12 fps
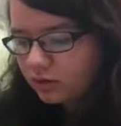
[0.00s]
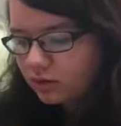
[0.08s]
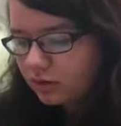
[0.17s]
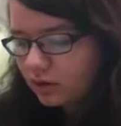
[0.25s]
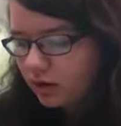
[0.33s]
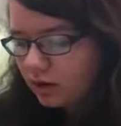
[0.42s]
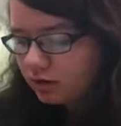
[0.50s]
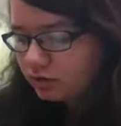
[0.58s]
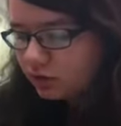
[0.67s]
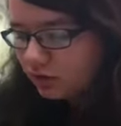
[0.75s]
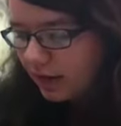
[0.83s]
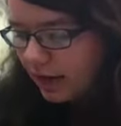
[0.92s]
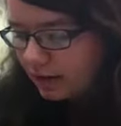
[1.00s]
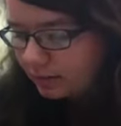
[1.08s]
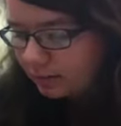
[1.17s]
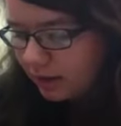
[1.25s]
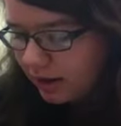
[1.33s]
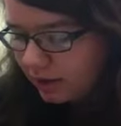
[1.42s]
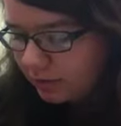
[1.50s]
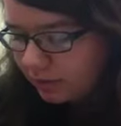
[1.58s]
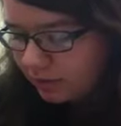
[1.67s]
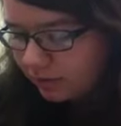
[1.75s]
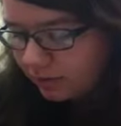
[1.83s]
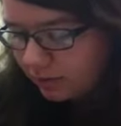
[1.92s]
Well, so they're at the bottom of them.